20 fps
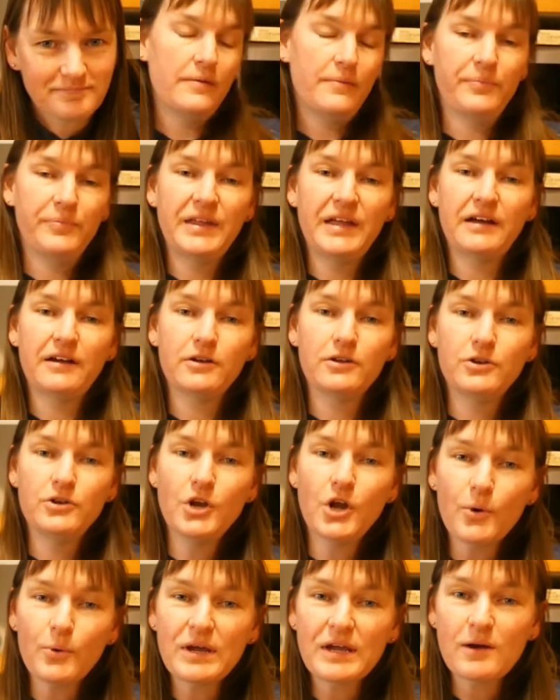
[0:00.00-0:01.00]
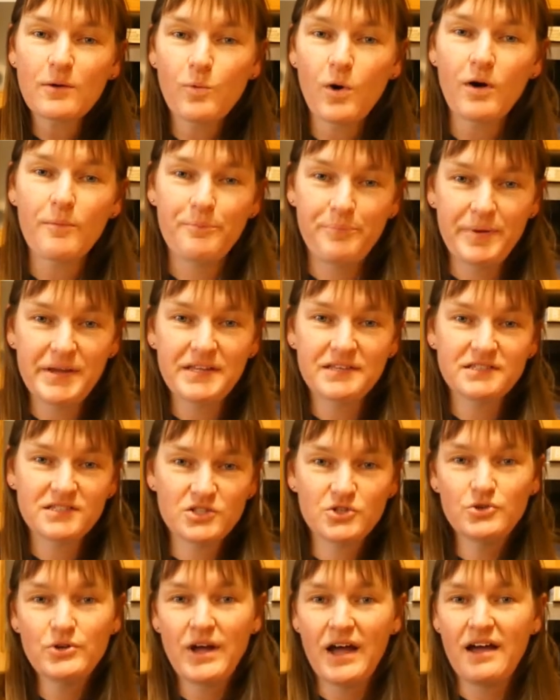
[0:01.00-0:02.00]
Now, knowing what
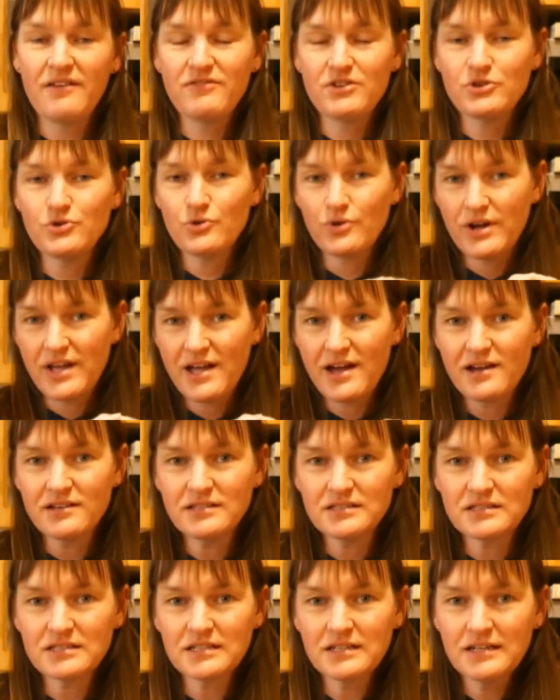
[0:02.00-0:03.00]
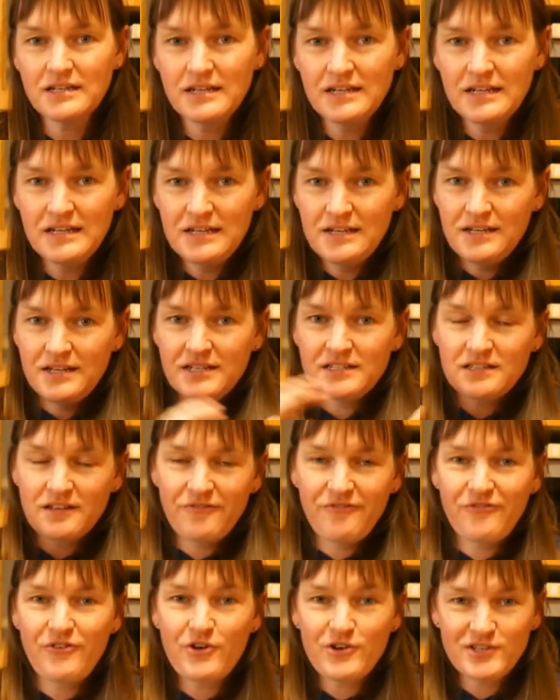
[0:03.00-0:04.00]
bins you have in your house is the
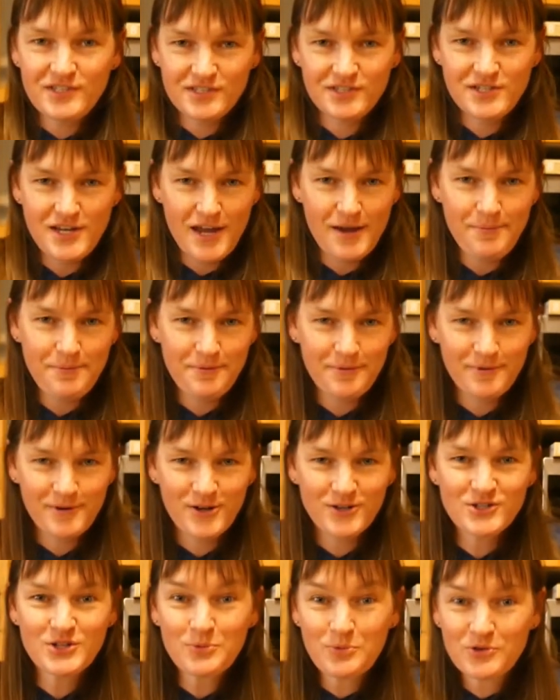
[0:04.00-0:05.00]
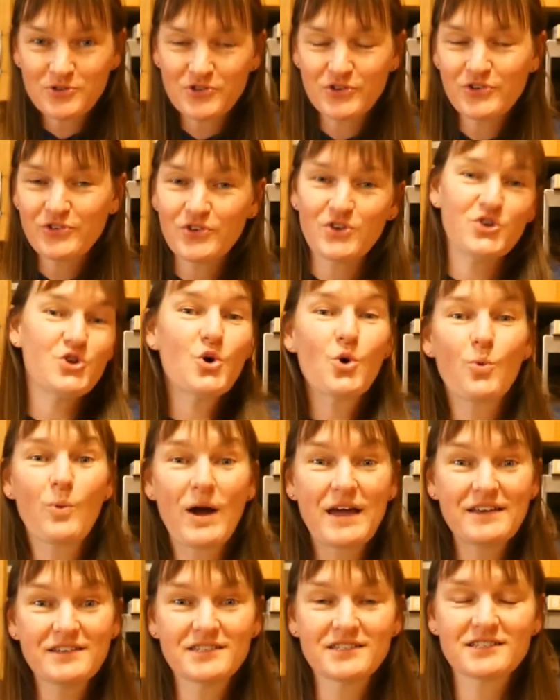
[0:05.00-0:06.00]
first step to reducing your
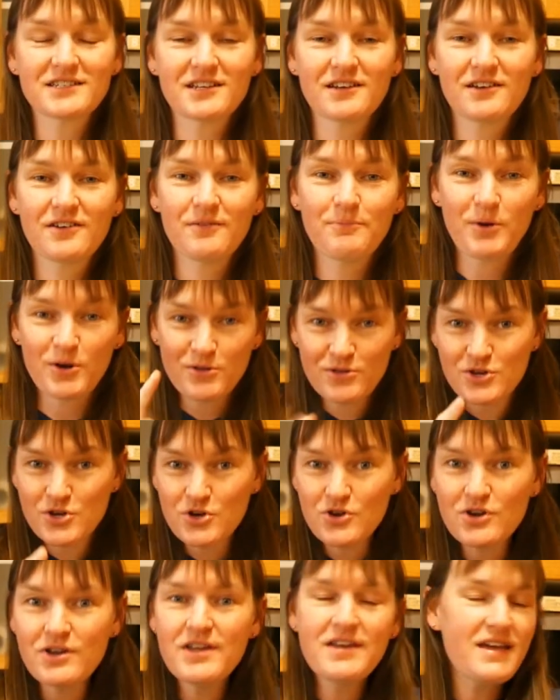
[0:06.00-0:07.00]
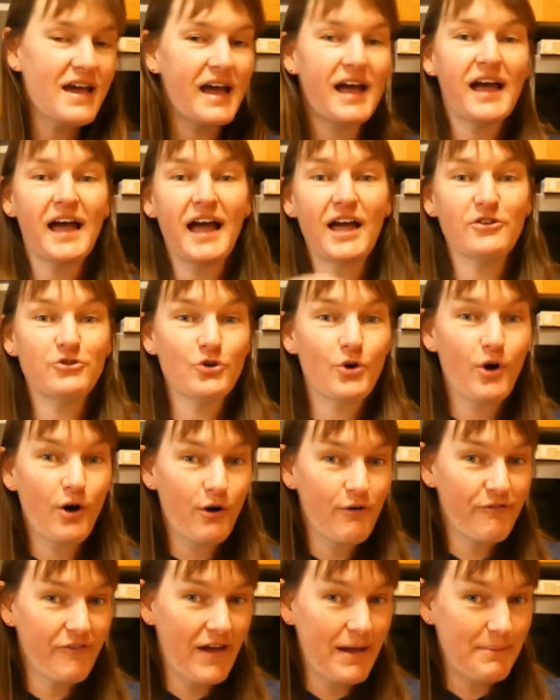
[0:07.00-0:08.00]
waste, both you and your
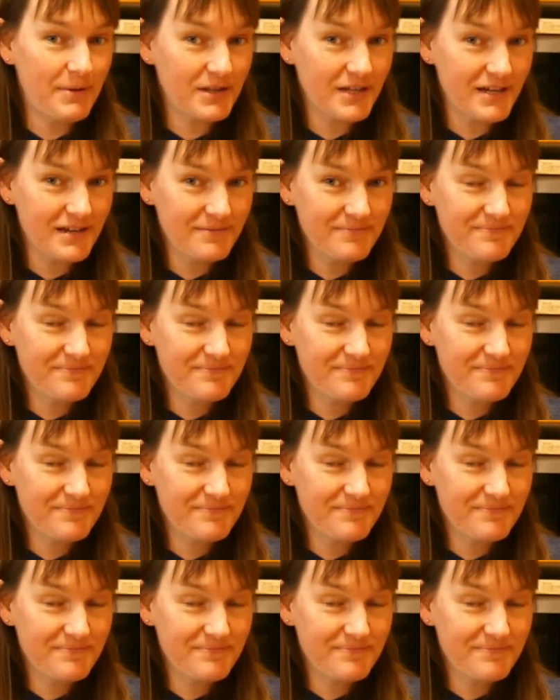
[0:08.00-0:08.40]
whole family.